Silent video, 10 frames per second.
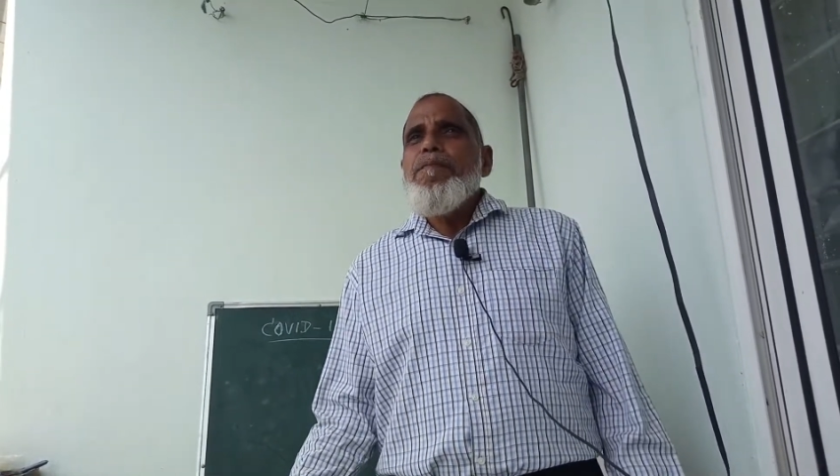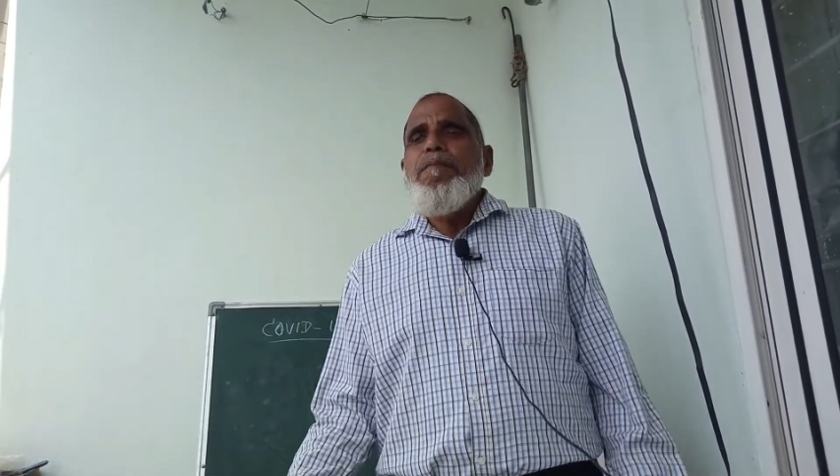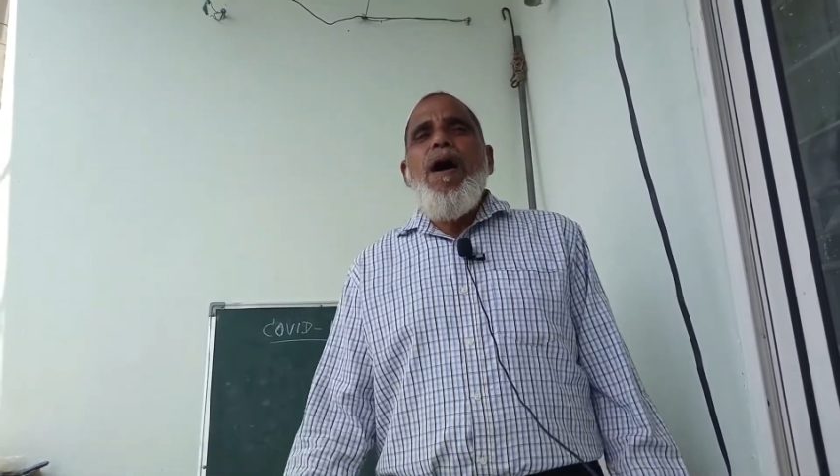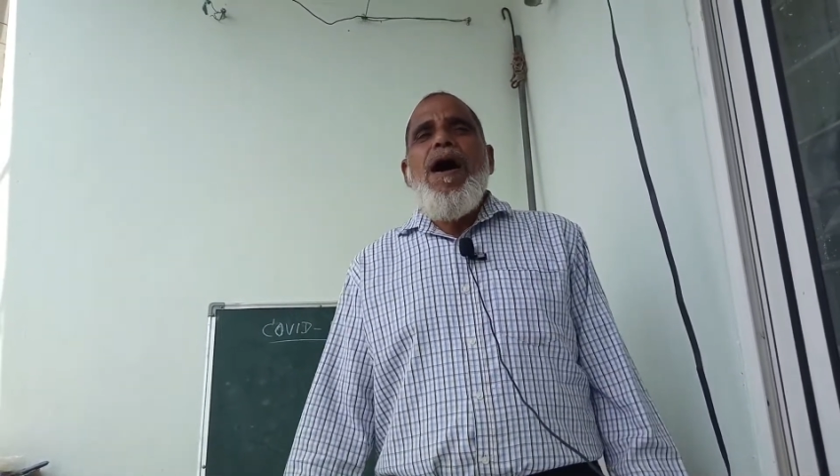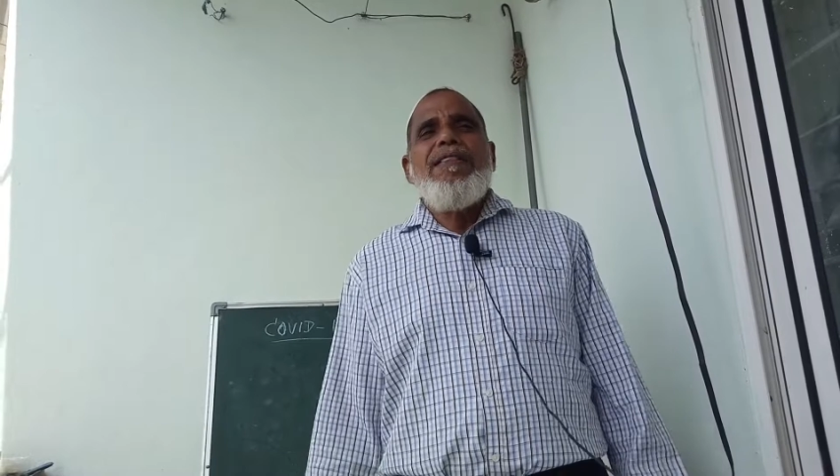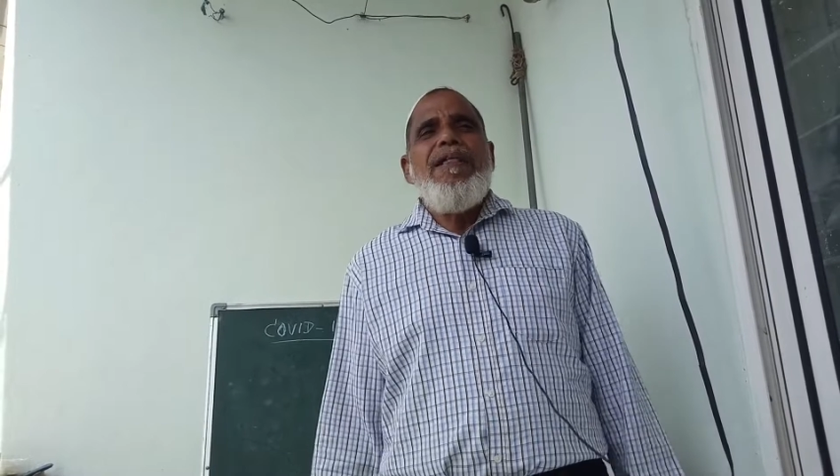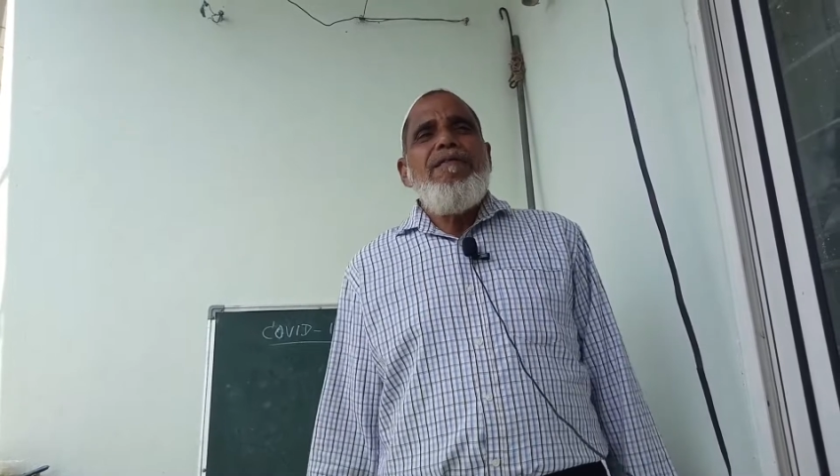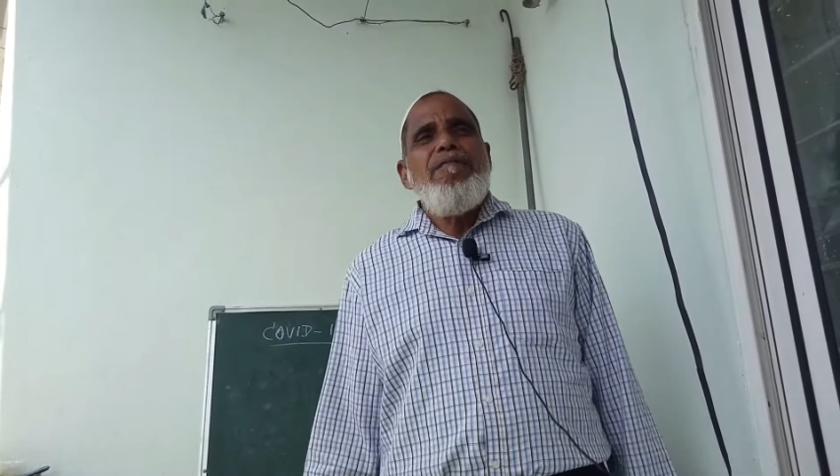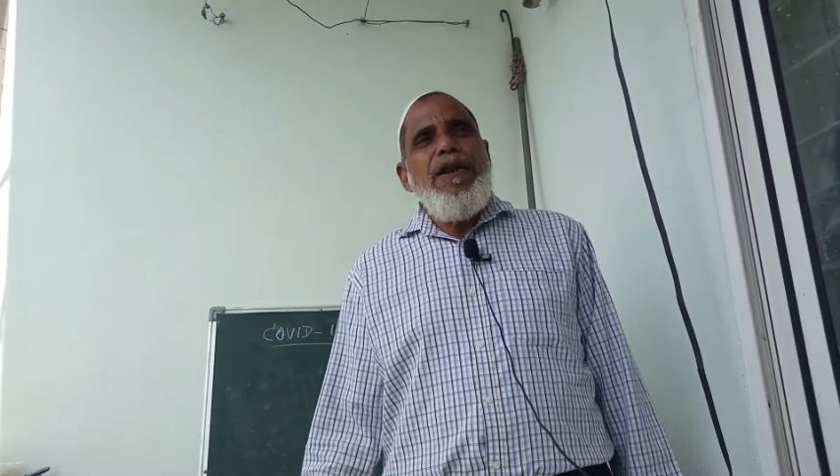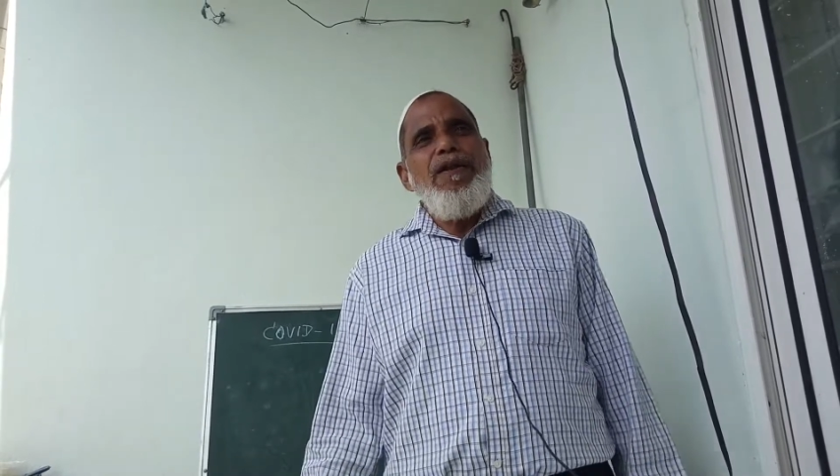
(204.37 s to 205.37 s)
bath
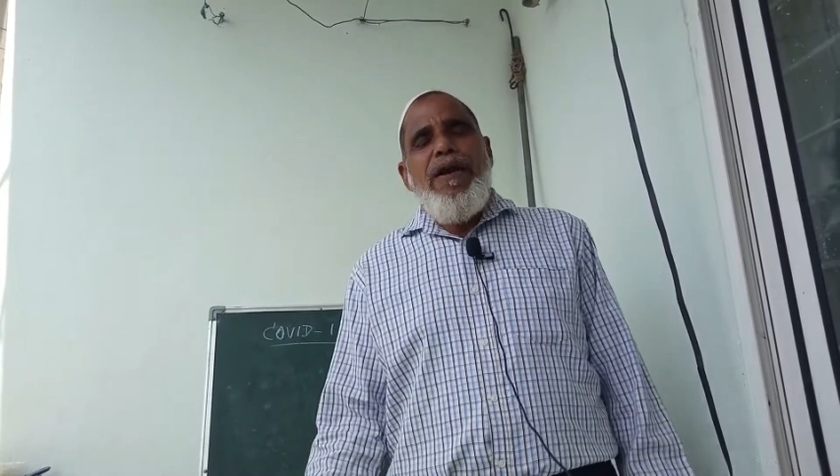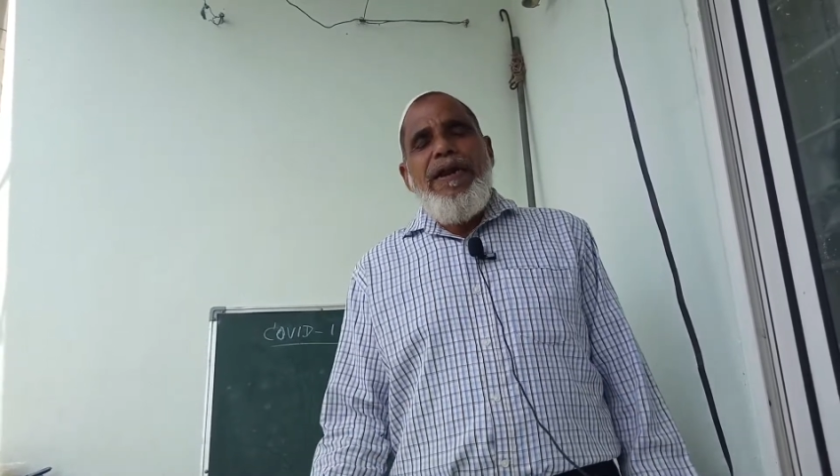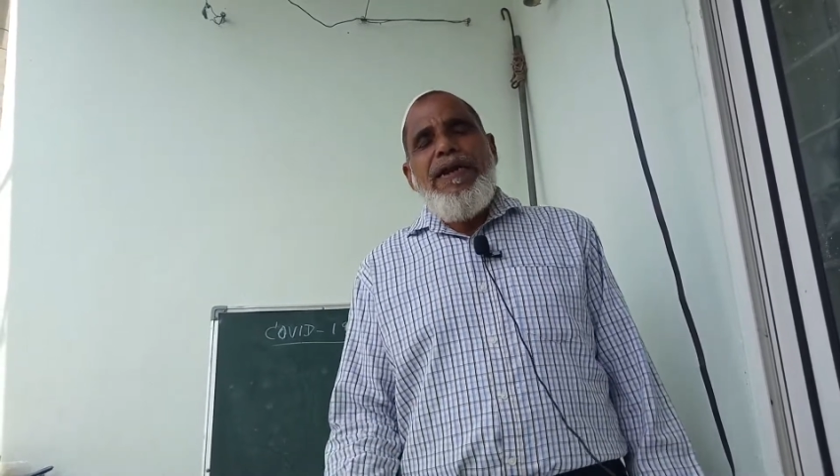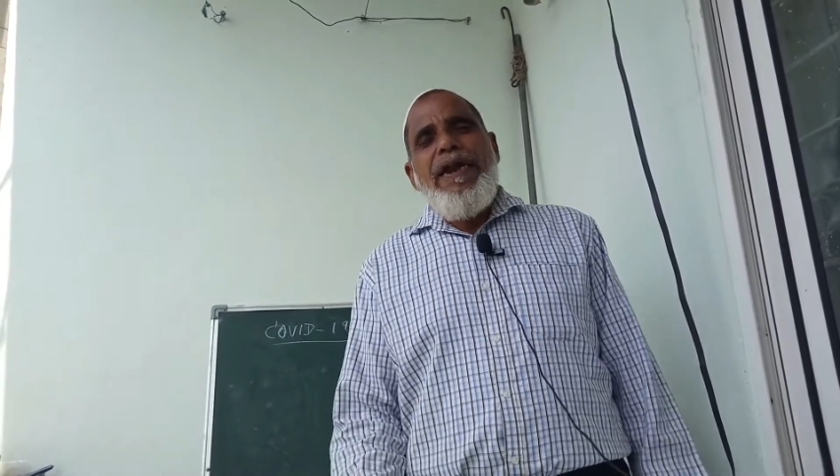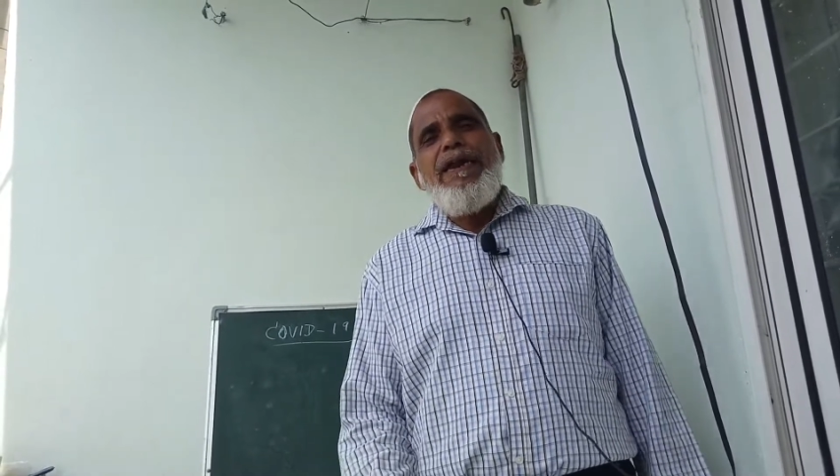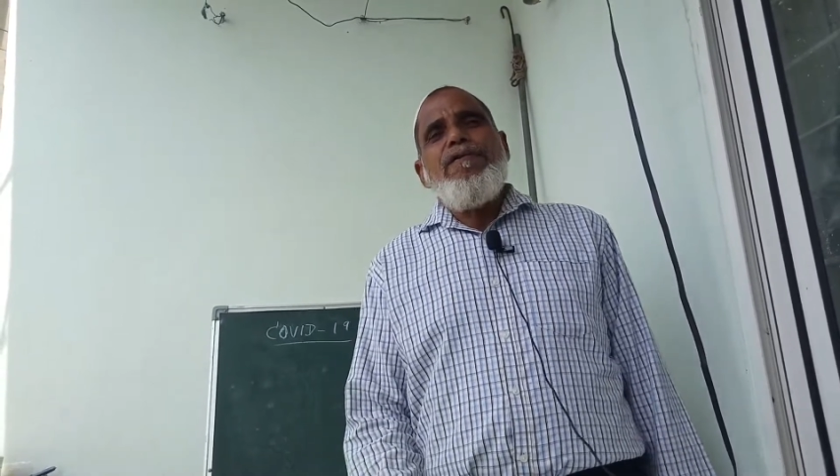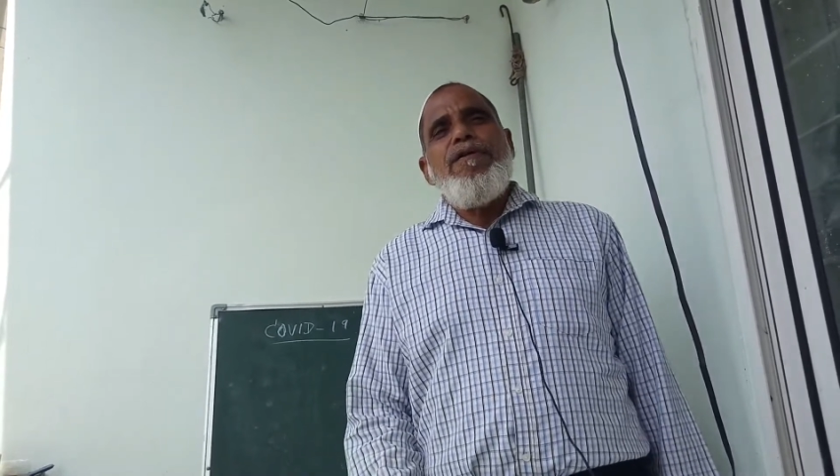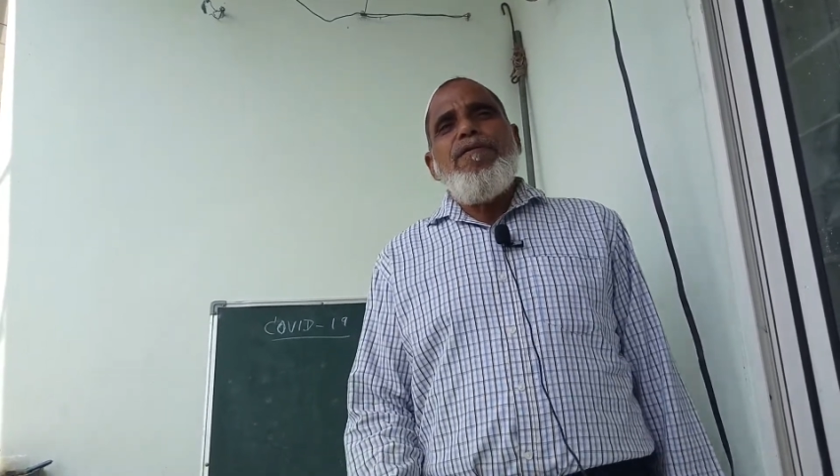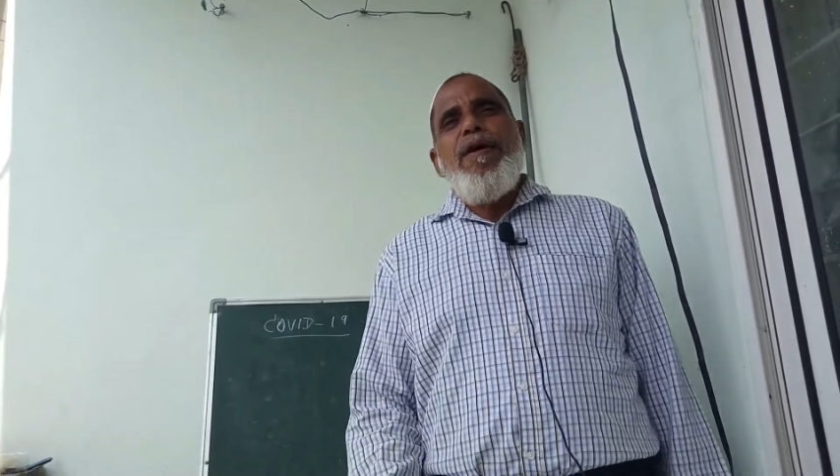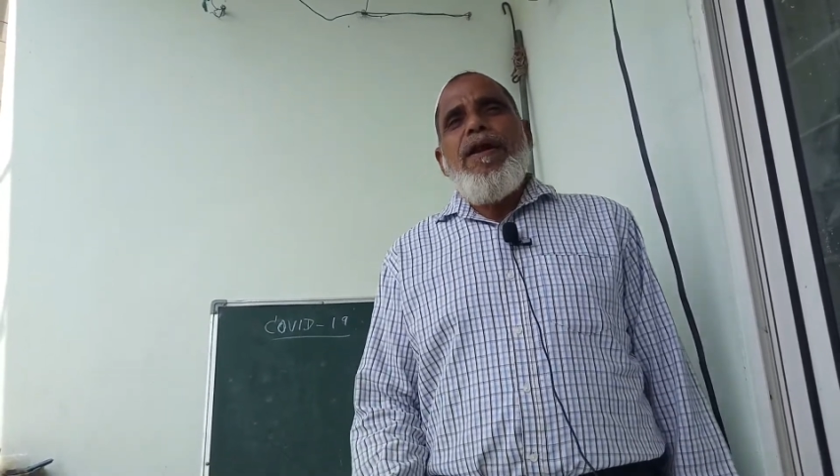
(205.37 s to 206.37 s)
when you are entering to
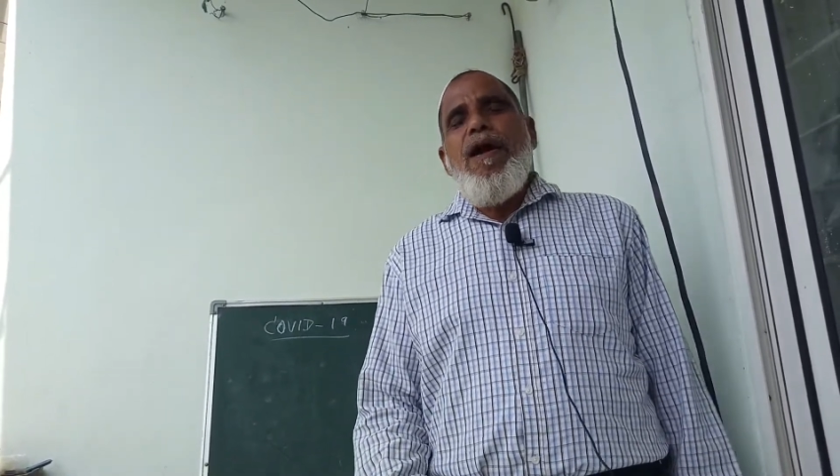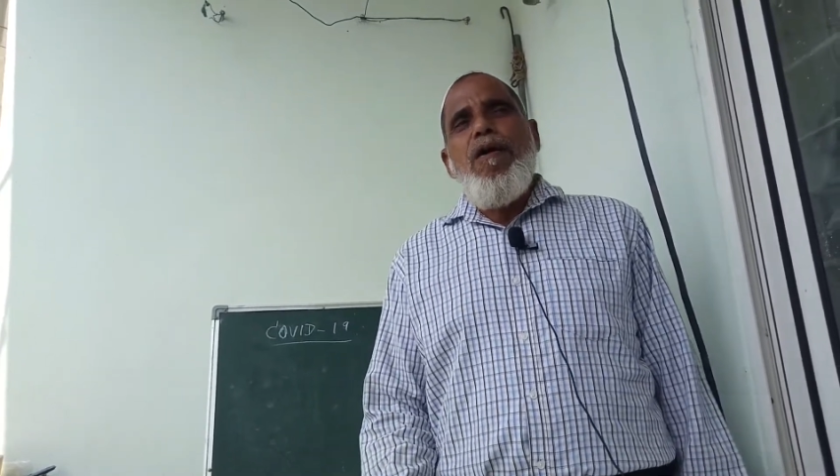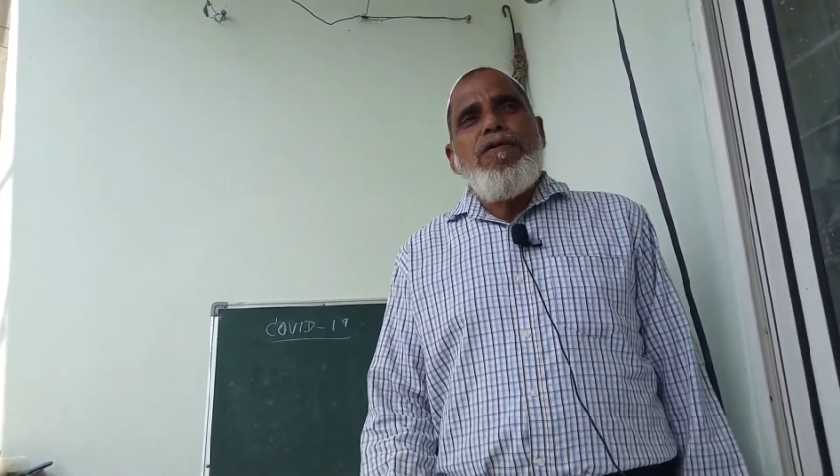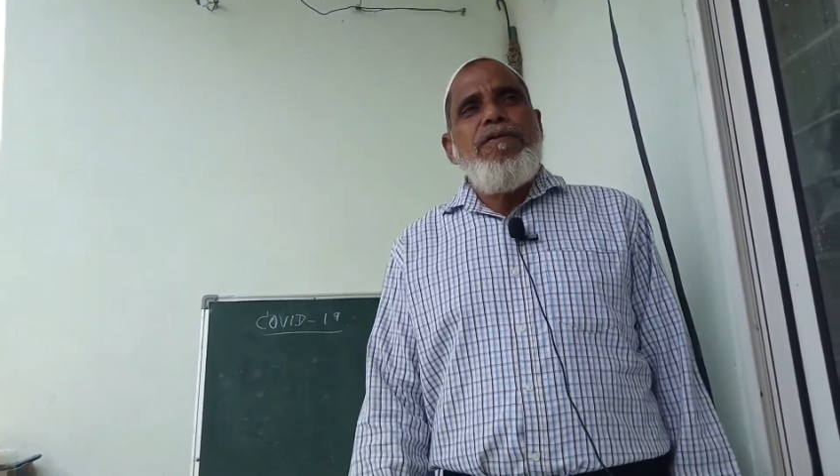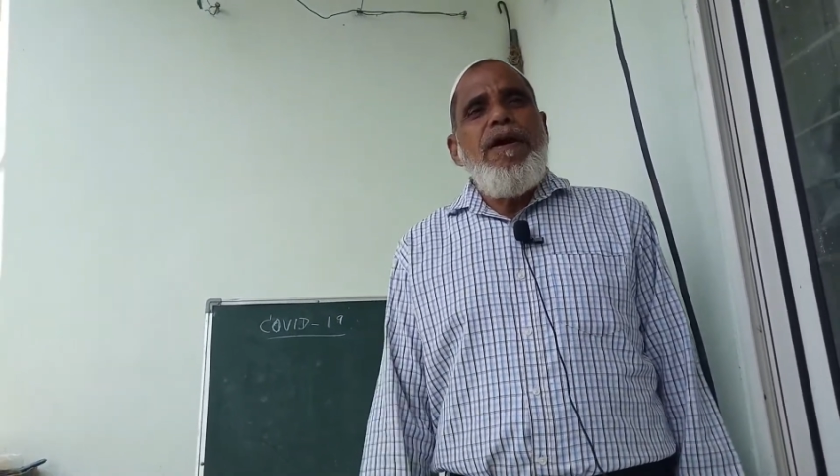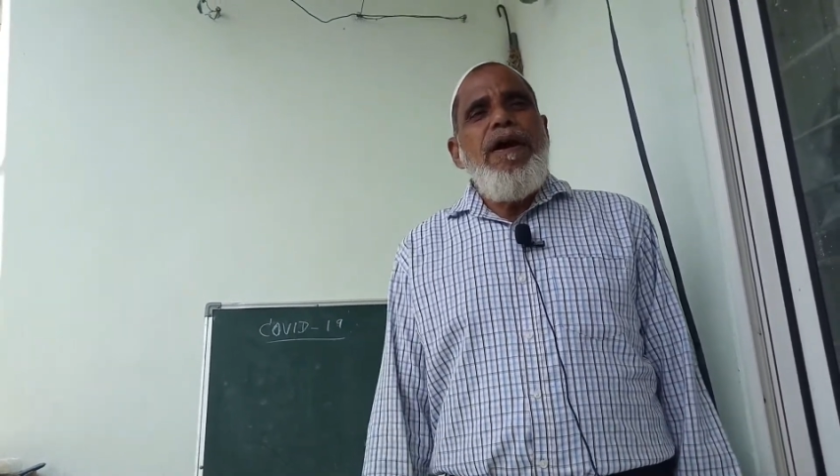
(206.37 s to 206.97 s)
your house.